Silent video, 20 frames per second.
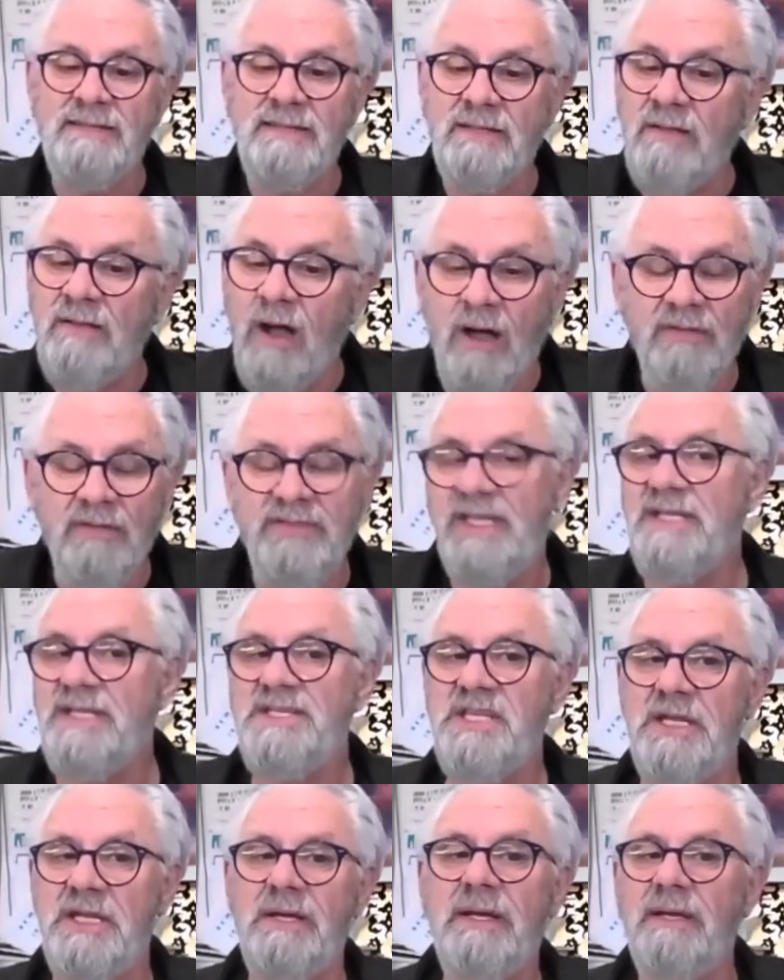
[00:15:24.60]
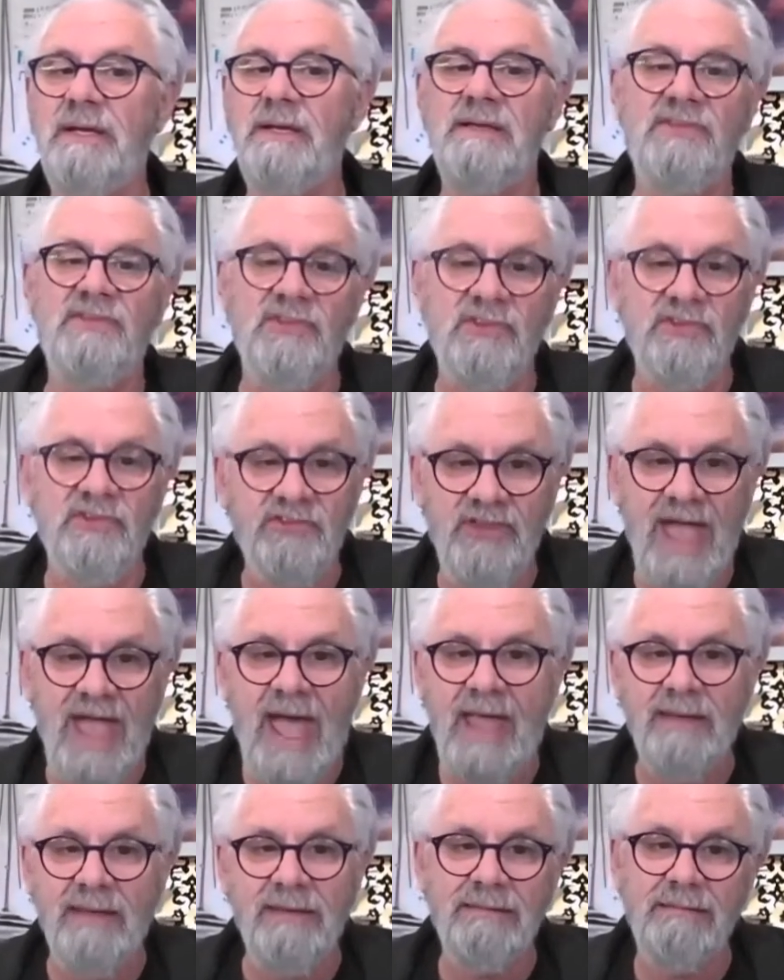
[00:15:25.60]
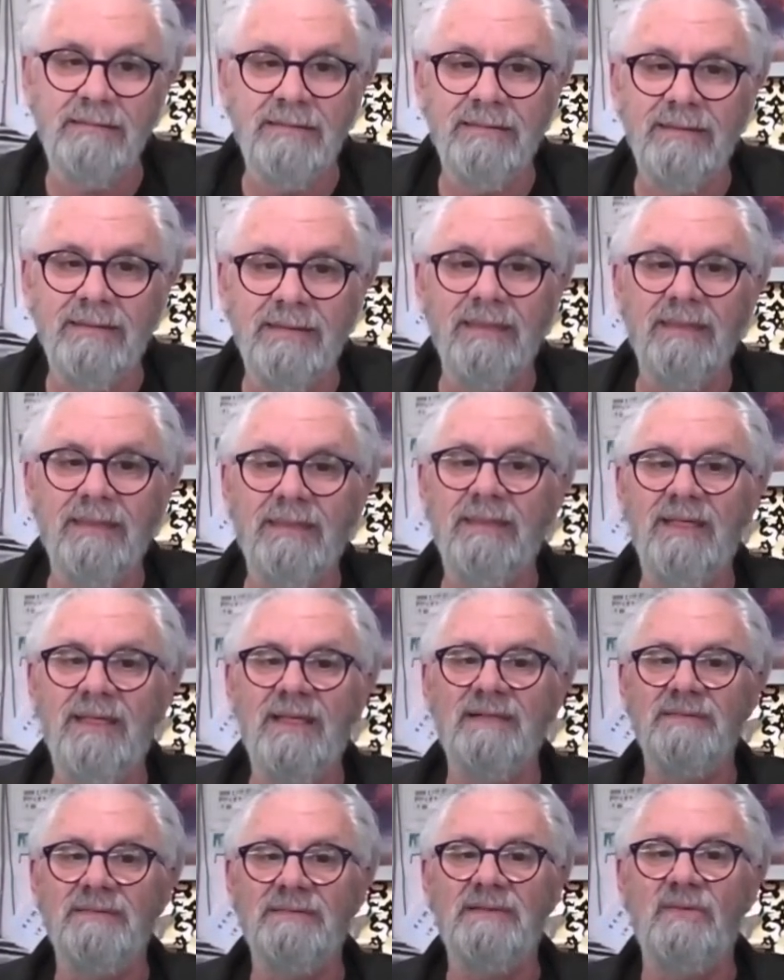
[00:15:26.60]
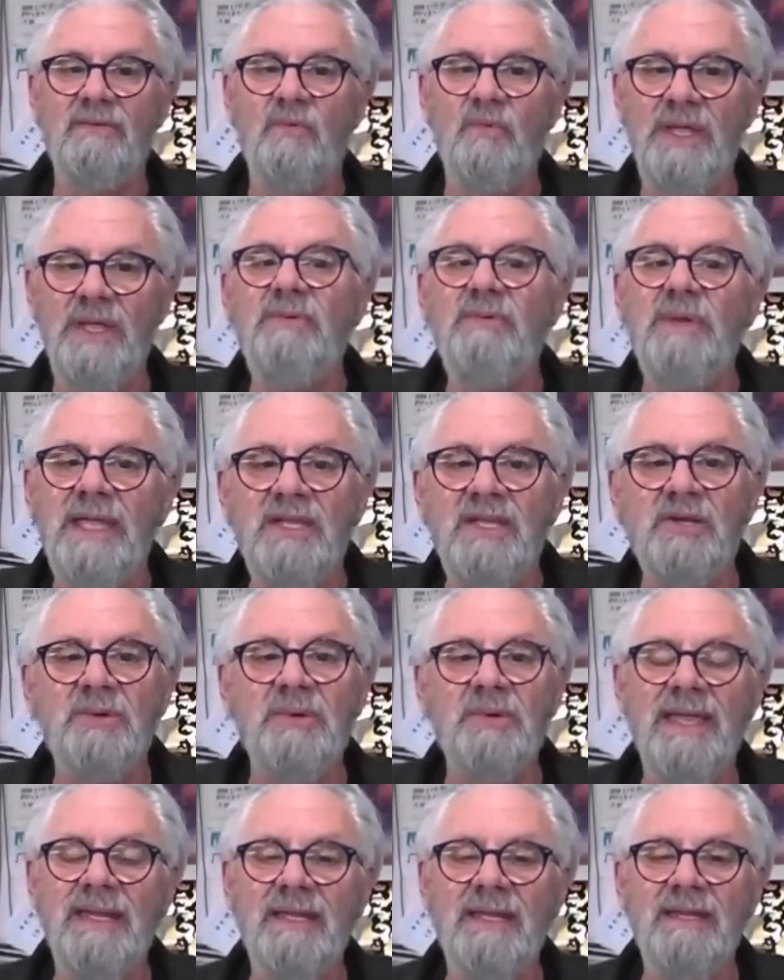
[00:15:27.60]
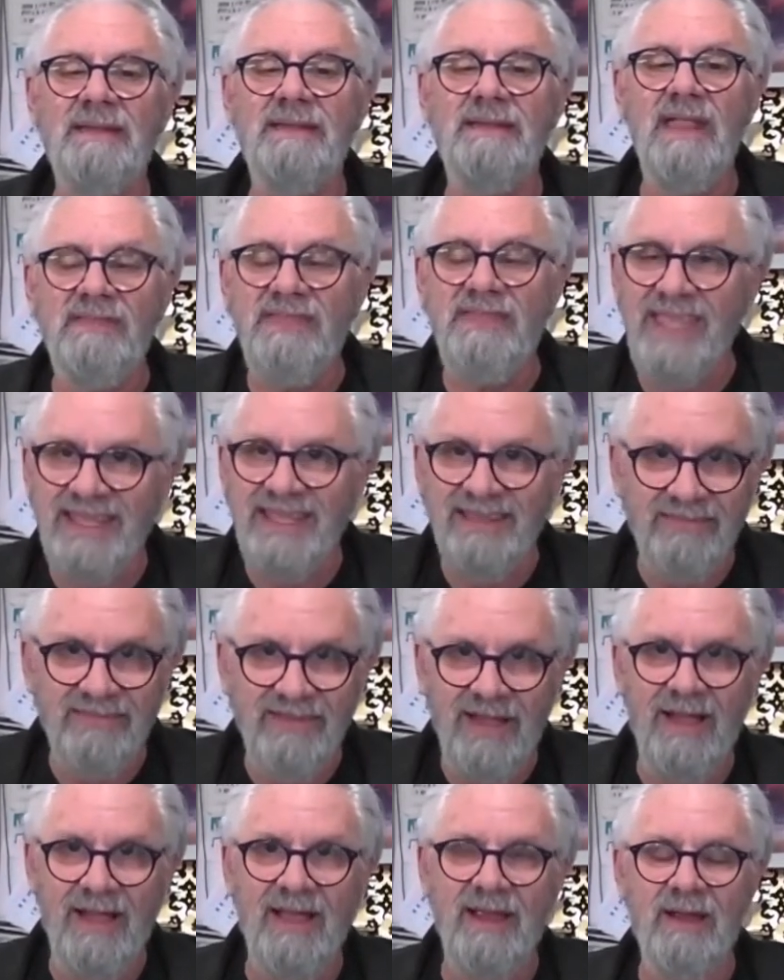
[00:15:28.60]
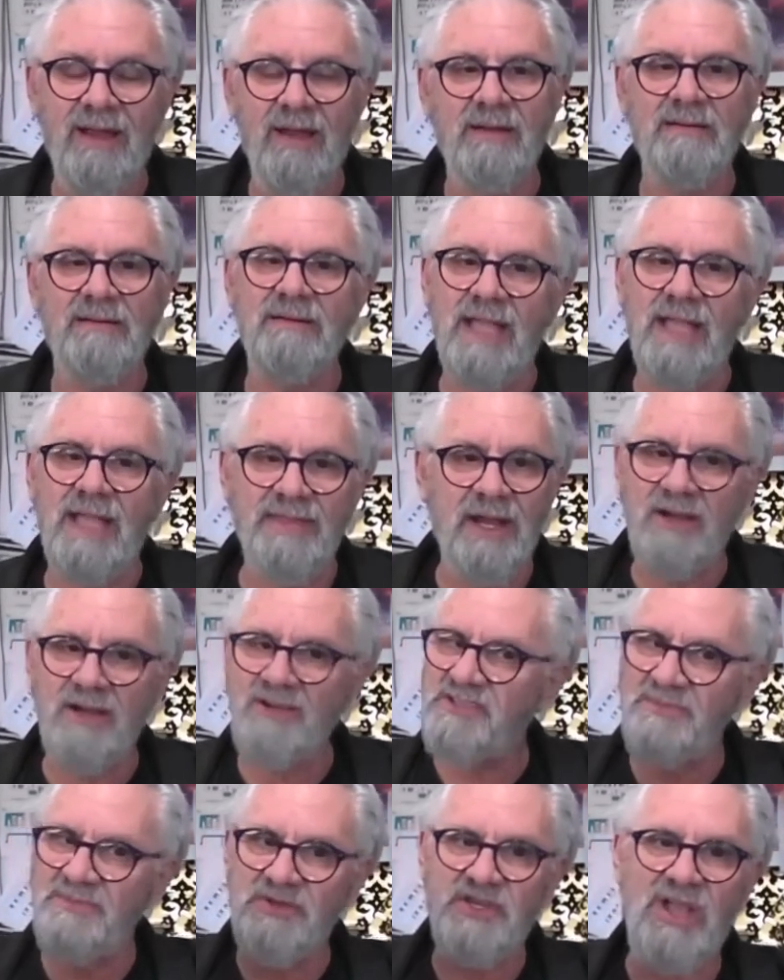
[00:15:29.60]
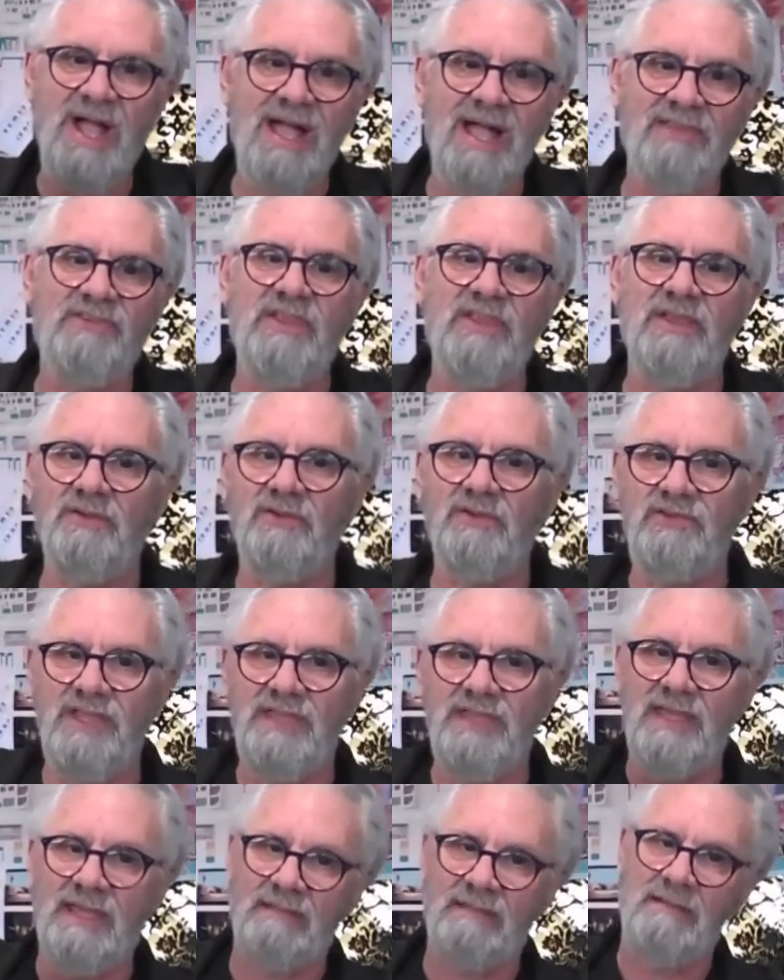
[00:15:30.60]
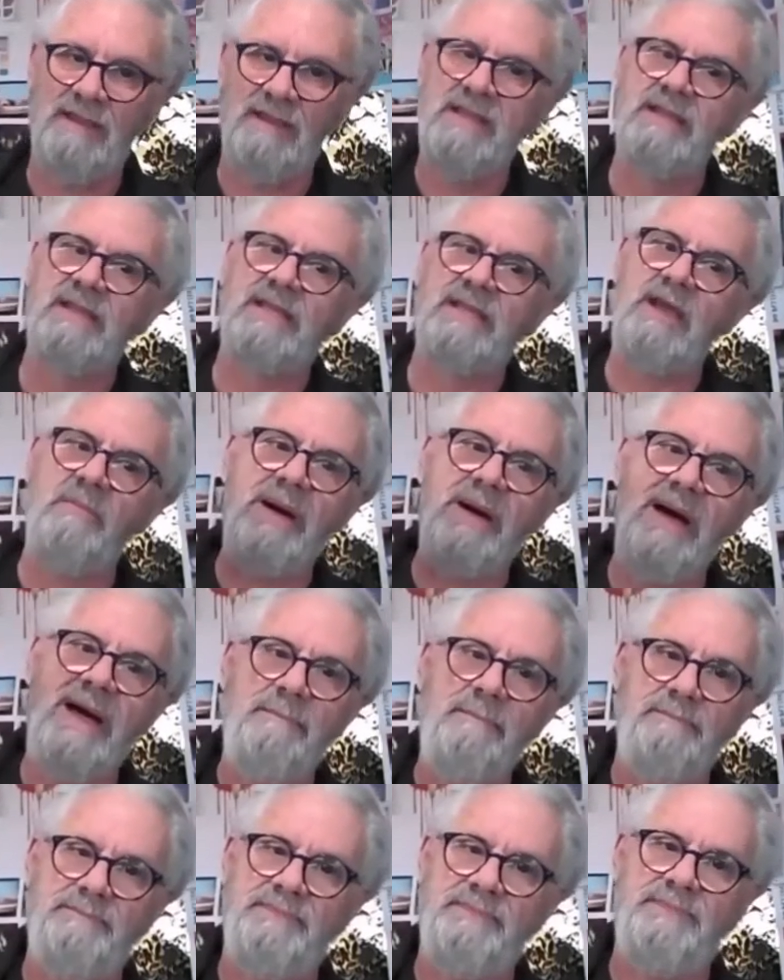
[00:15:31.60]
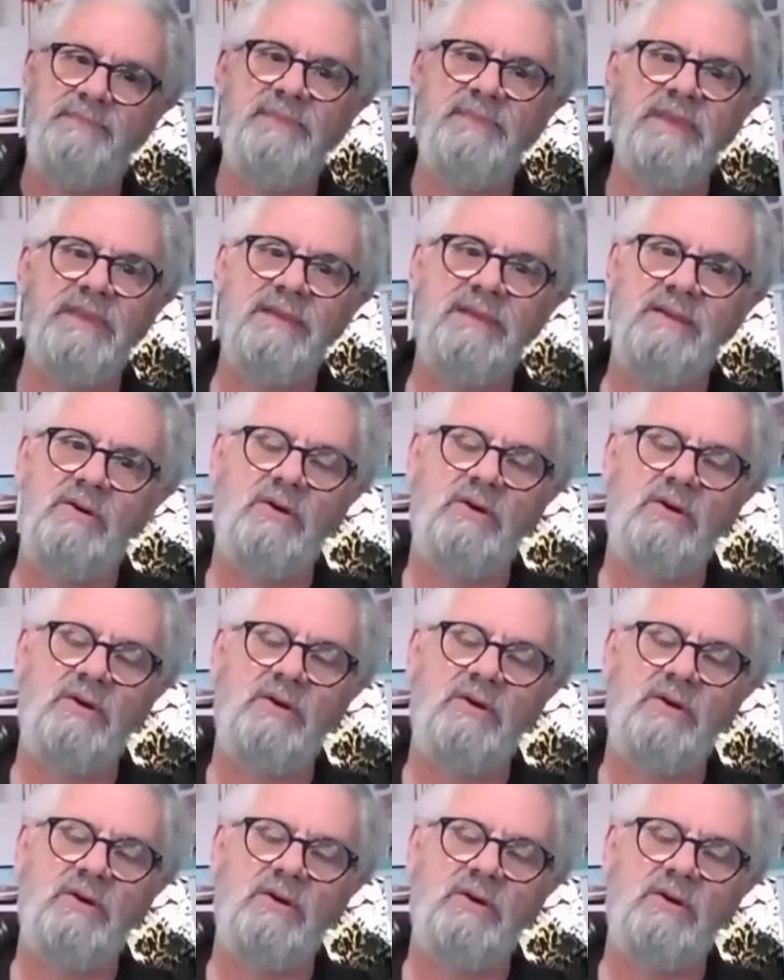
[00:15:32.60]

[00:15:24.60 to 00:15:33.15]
all the interior is a set. We recreated the entire, and there are some shots that you'll see that come up or a